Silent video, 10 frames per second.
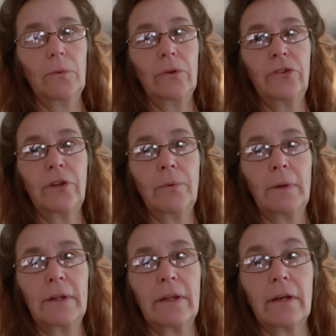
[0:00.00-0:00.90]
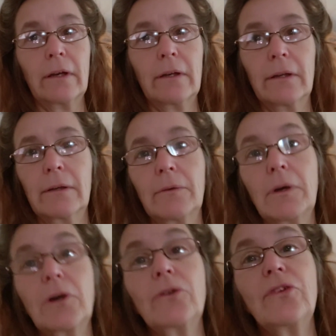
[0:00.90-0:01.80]
we'll see what, uh,
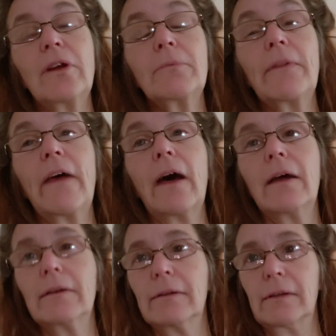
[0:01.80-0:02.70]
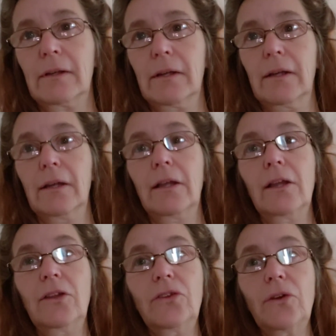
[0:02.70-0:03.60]
what goes on with that.
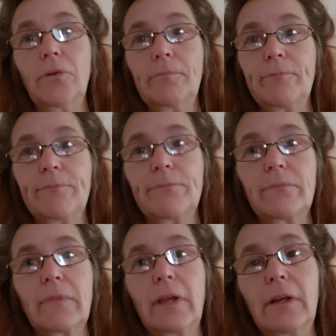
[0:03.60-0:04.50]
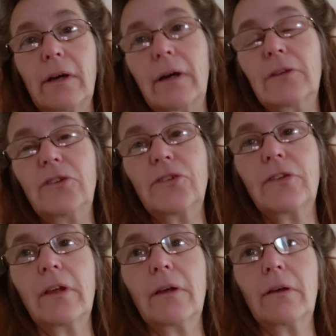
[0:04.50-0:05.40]
So, you know, I
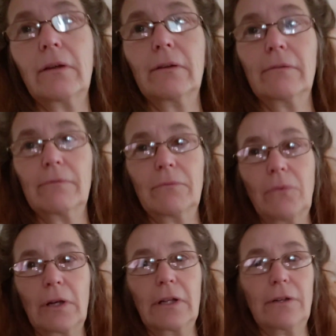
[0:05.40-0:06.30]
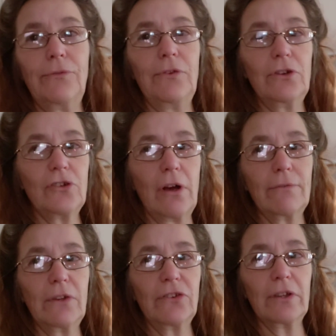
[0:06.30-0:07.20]
just uh, wanted to finish
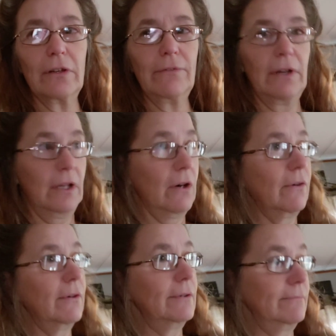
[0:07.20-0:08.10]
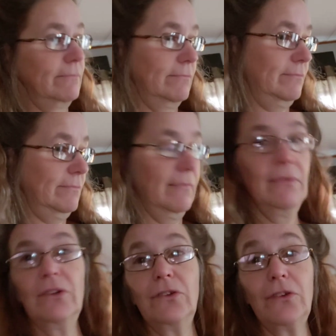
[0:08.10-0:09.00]
off this little video and
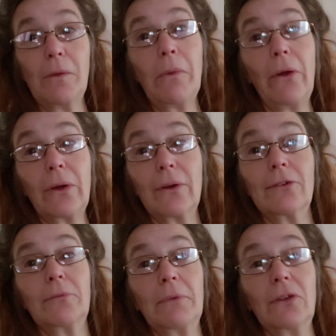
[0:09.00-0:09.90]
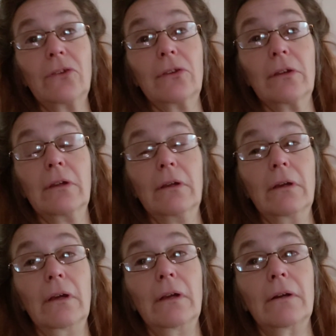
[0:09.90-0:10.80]
say Merry Christmas.
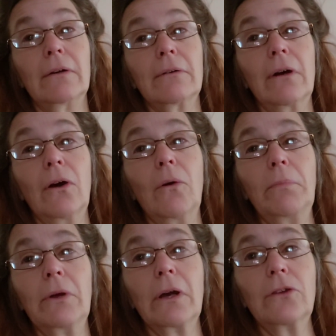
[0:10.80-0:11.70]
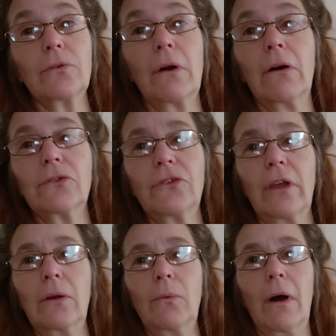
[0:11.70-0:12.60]
You know, I hope you guys are all
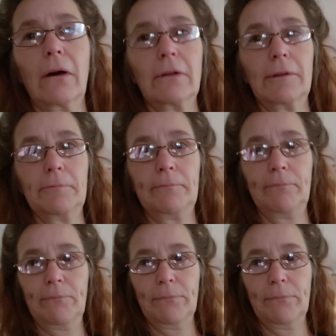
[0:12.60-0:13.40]
staying well and